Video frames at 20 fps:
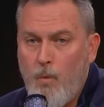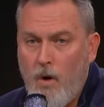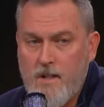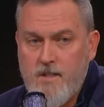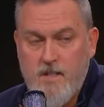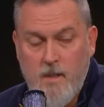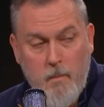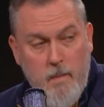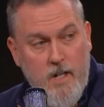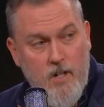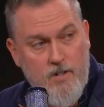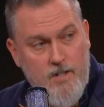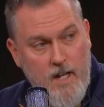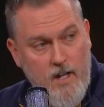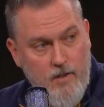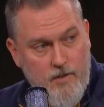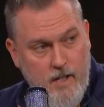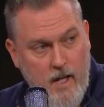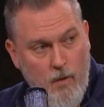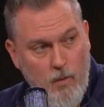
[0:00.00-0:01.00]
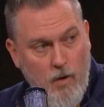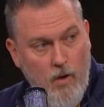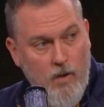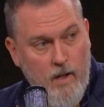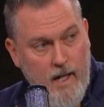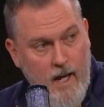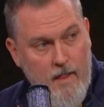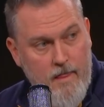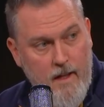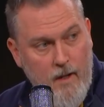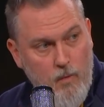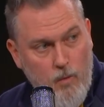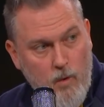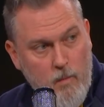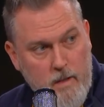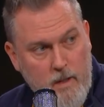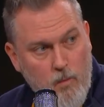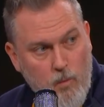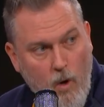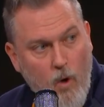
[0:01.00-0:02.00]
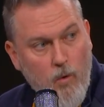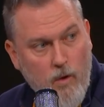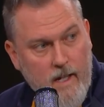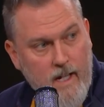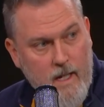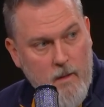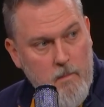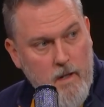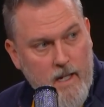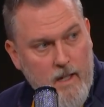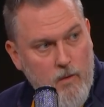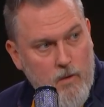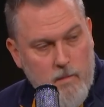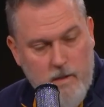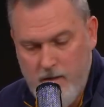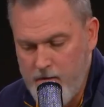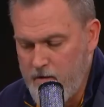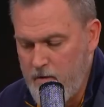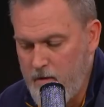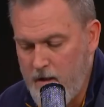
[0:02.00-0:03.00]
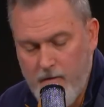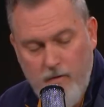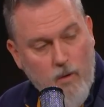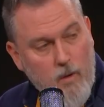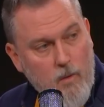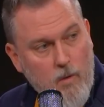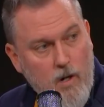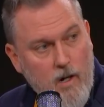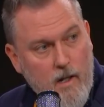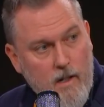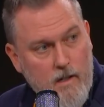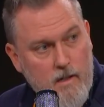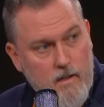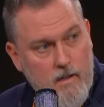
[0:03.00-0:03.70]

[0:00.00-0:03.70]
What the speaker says: once the beer sales get rolling, I think we'll be rolling in money. We'll be able to do whatever we want.